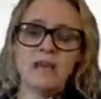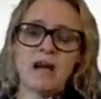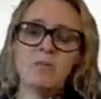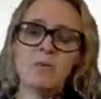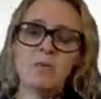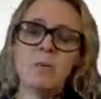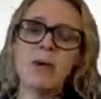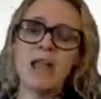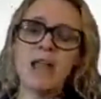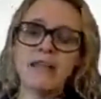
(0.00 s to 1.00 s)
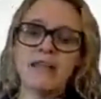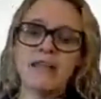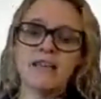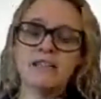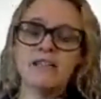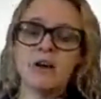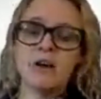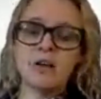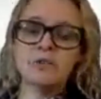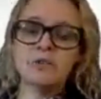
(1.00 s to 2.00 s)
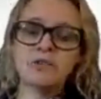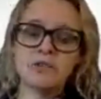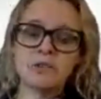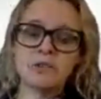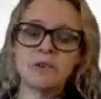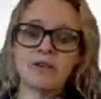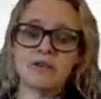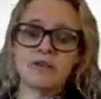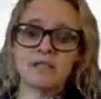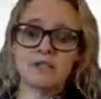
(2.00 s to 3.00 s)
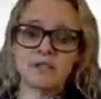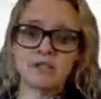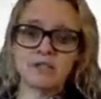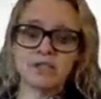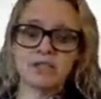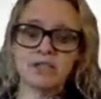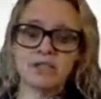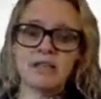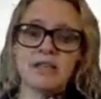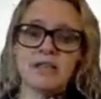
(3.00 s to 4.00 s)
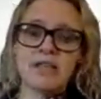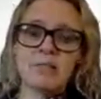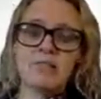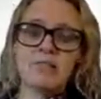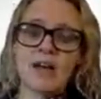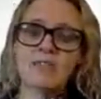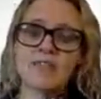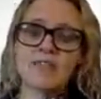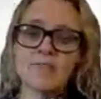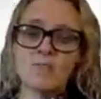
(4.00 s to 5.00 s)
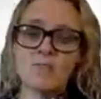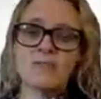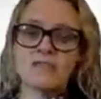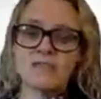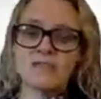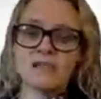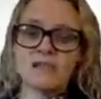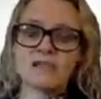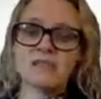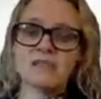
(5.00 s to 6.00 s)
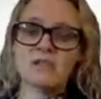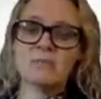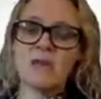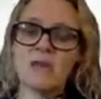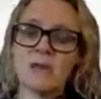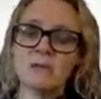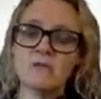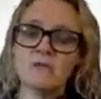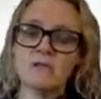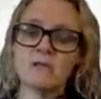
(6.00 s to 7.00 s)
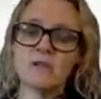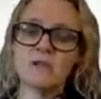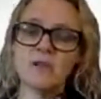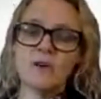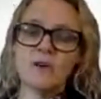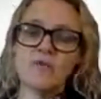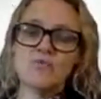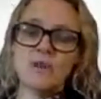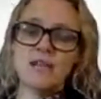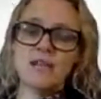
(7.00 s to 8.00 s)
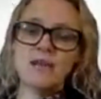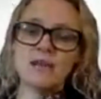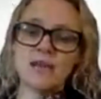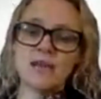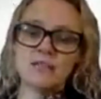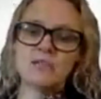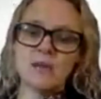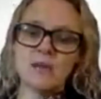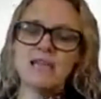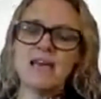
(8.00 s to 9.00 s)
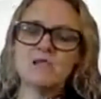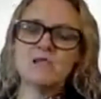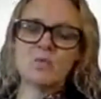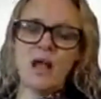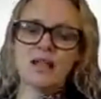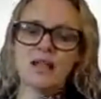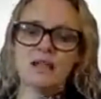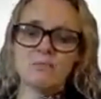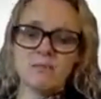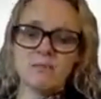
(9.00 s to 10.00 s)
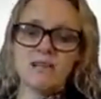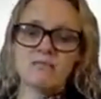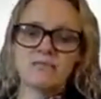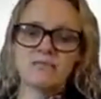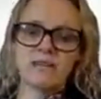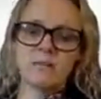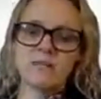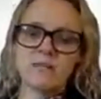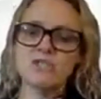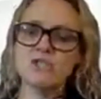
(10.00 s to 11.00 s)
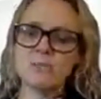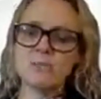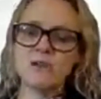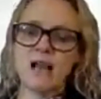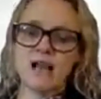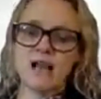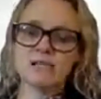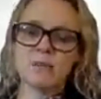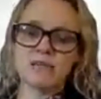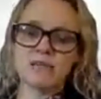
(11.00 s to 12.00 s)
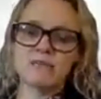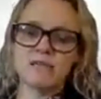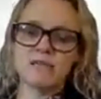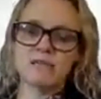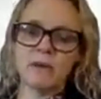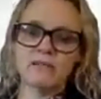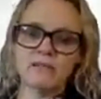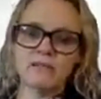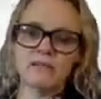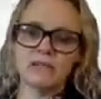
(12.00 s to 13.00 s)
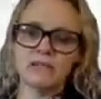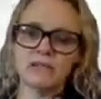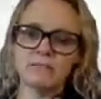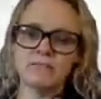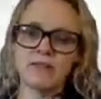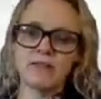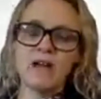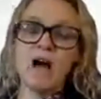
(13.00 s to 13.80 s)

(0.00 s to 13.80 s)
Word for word: And what we're planning is all students will have an induction that provides them with the skills to be able to really it, to engage well and meaningfully with some aspects of independent learning.